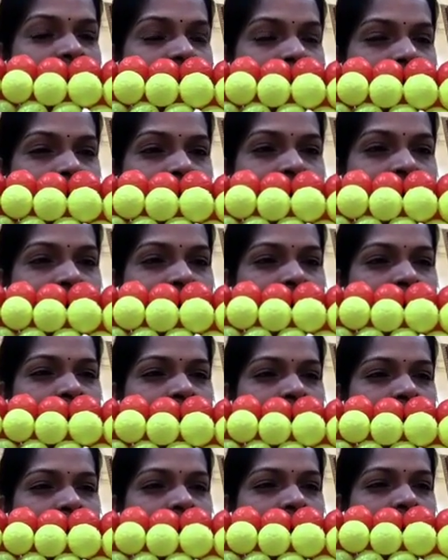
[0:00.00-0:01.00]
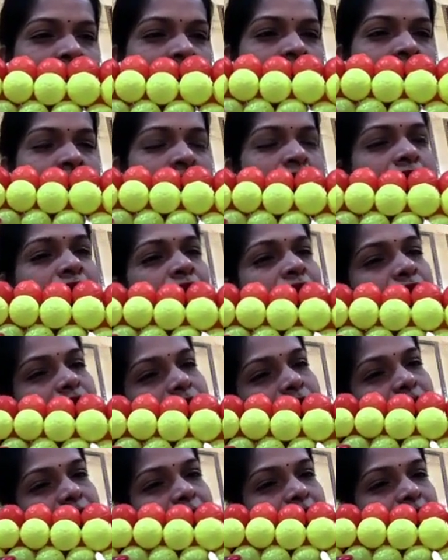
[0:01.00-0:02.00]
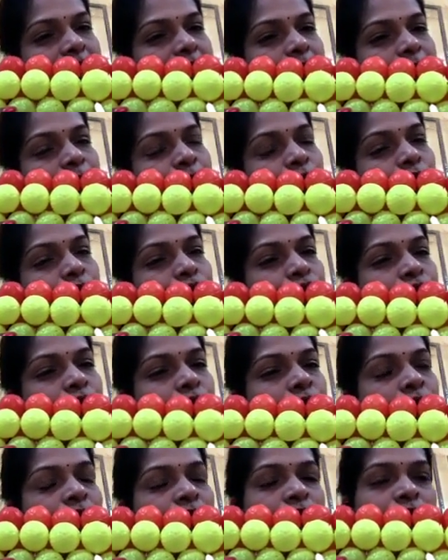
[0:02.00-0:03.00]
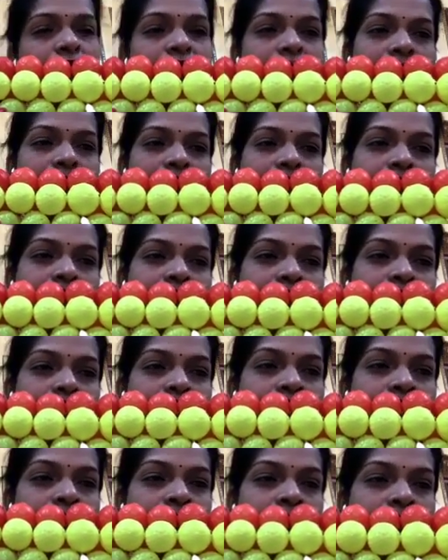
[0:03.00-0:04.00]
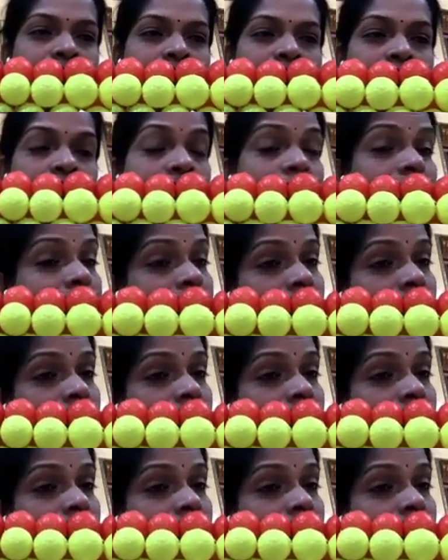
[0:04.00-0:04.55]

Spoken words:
this is a gap. In this gap also we can keep